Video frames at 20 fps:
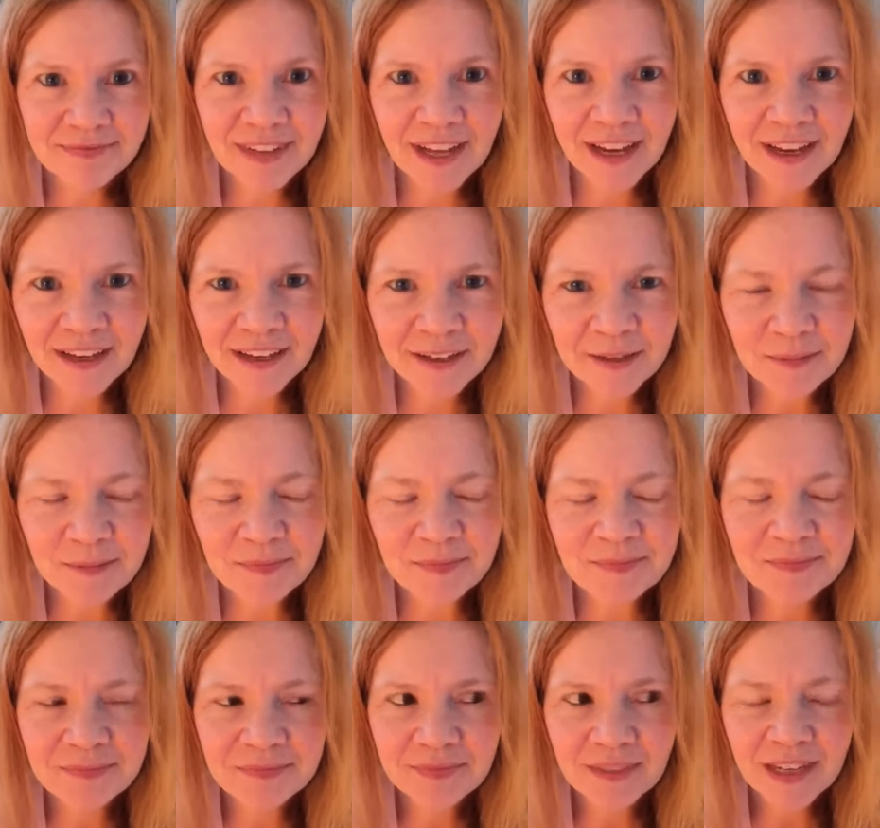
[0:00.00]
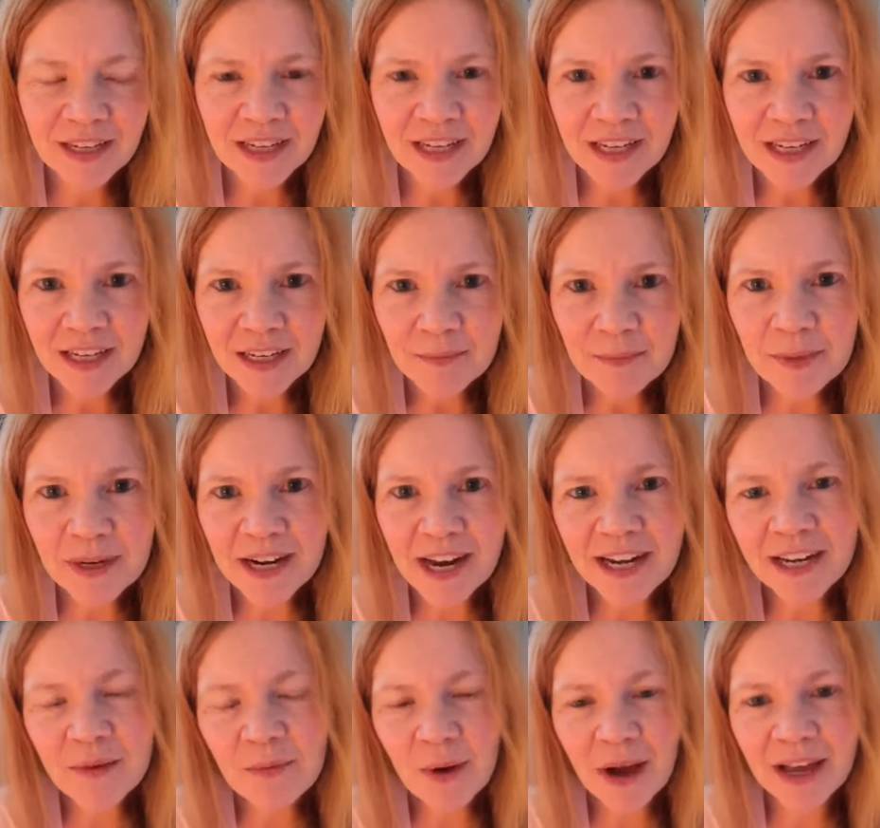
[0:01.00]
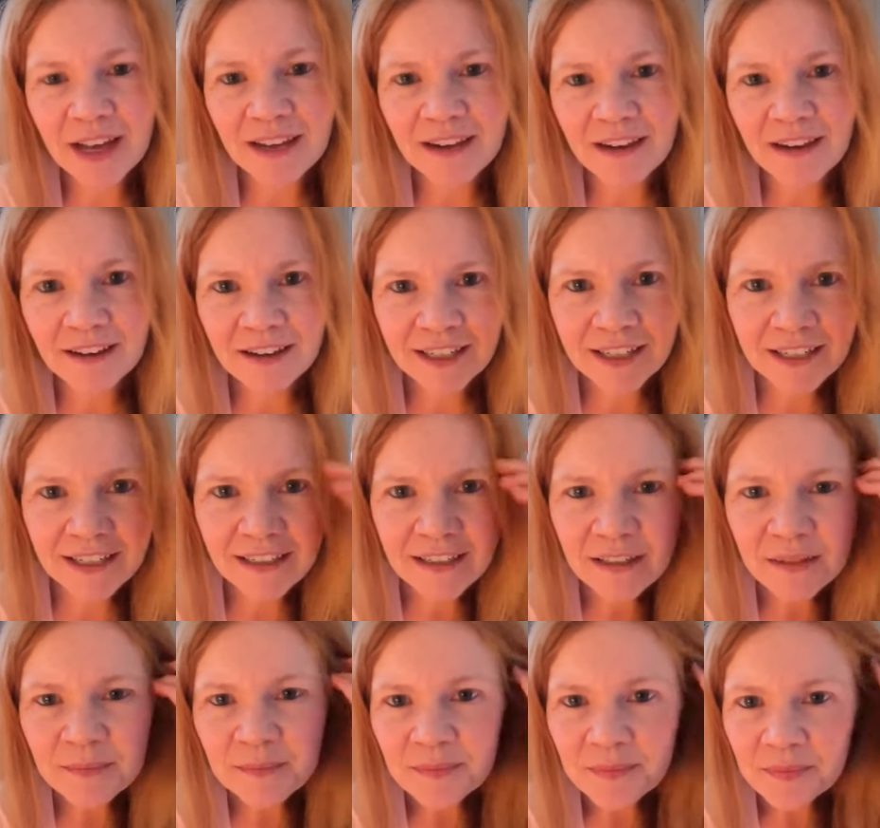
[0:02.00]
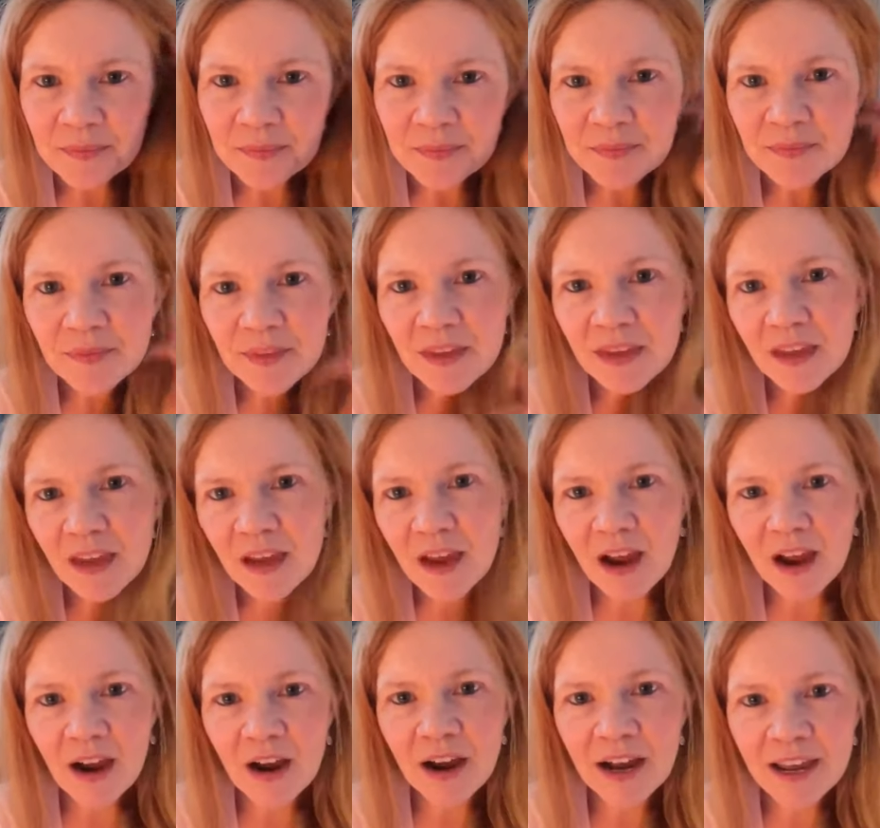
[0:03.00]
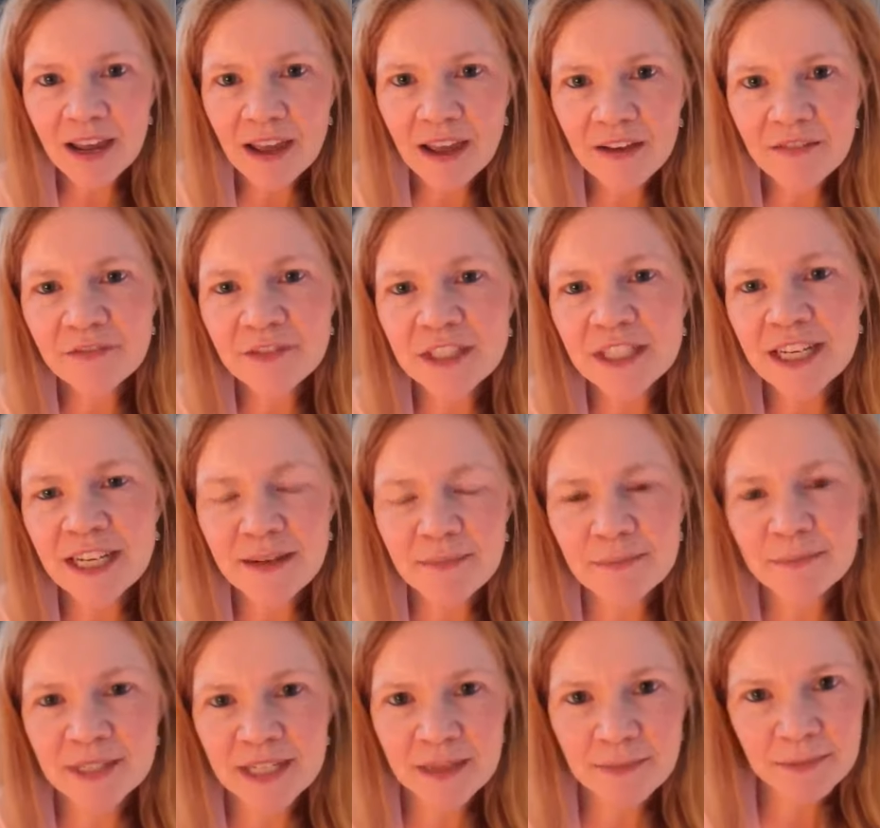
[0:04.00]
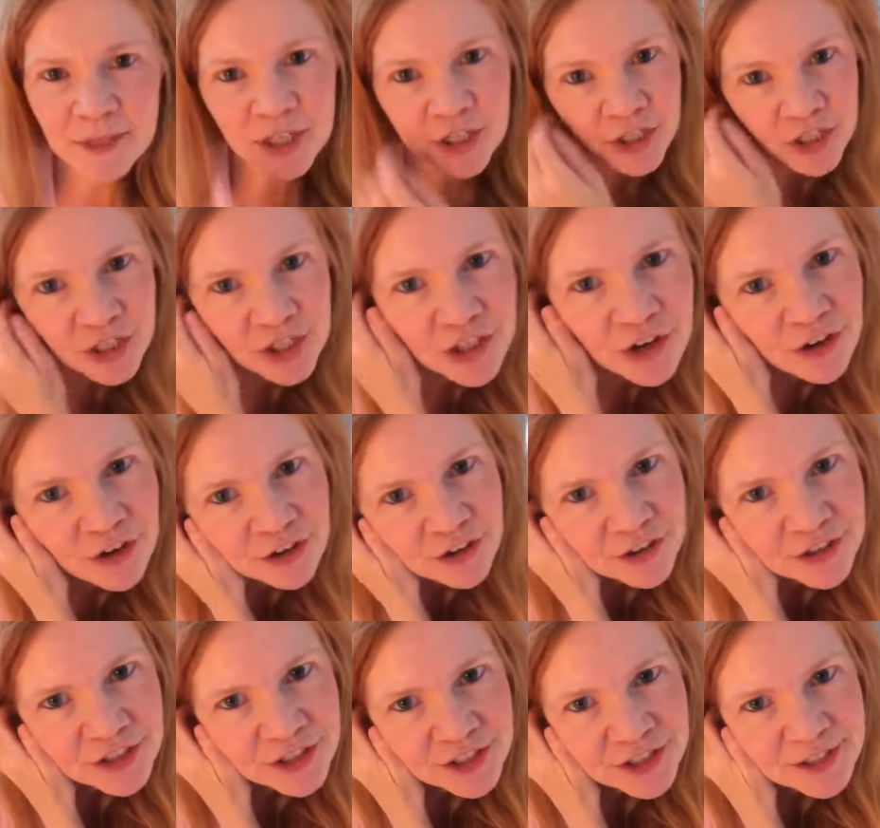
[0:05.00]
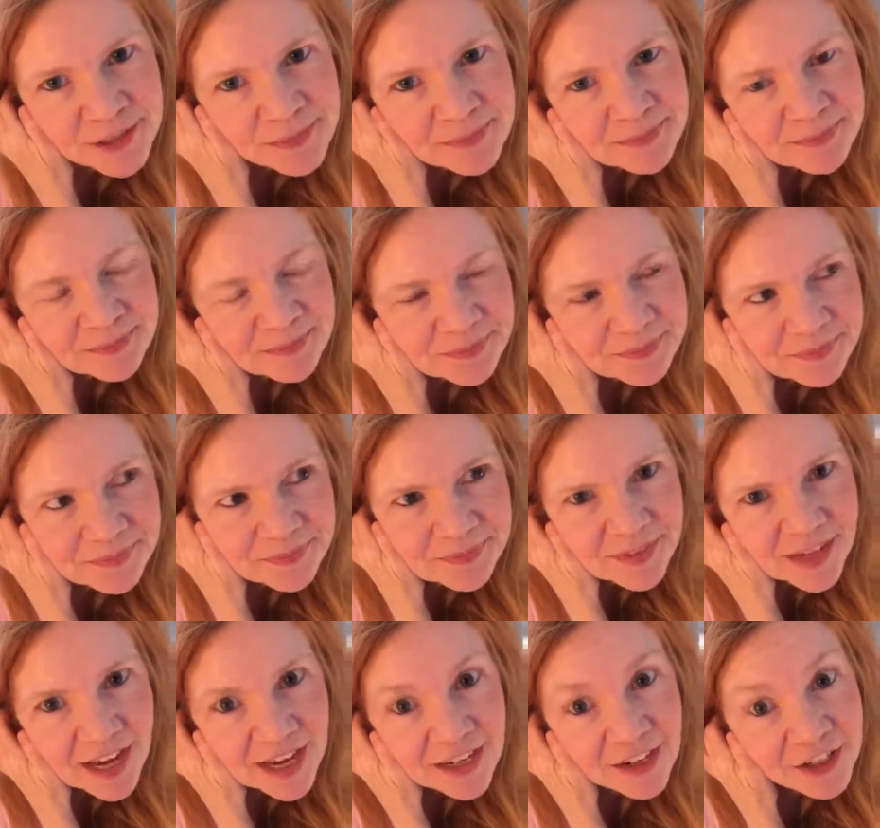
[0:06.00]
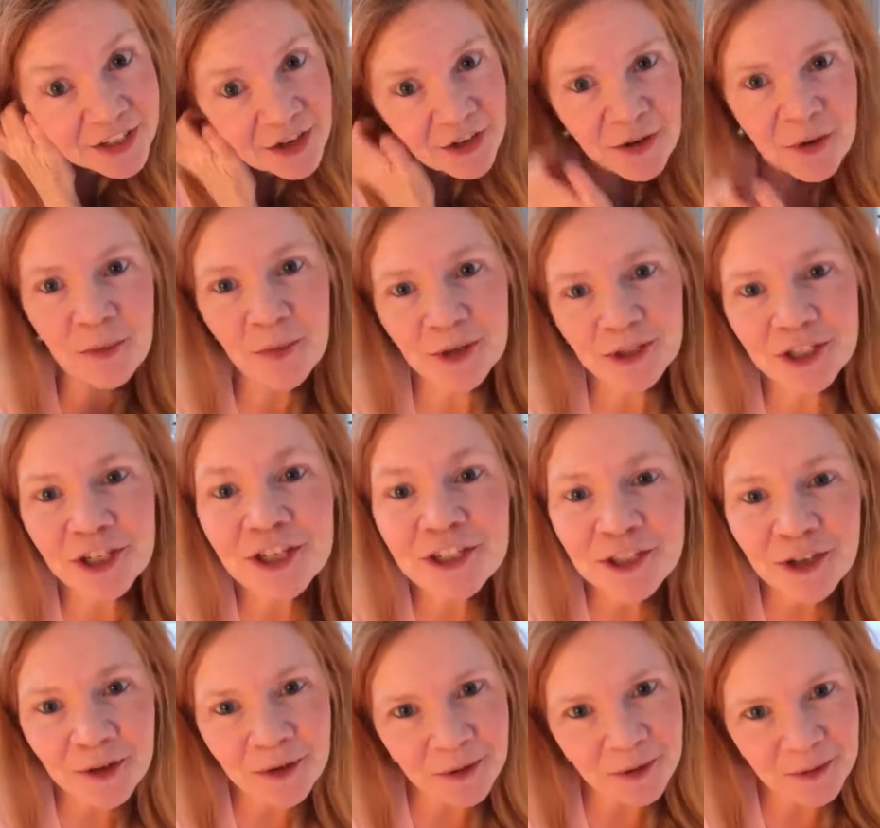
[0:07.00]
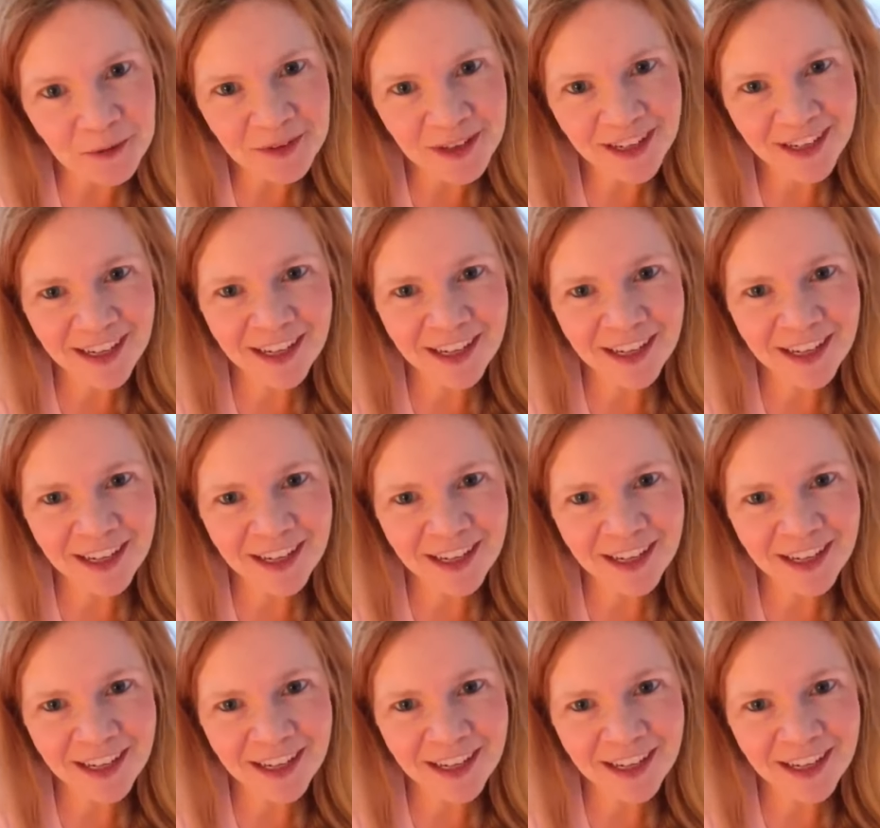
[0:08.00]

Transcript: But anyway, I have deep concerns, and I don't know what to do.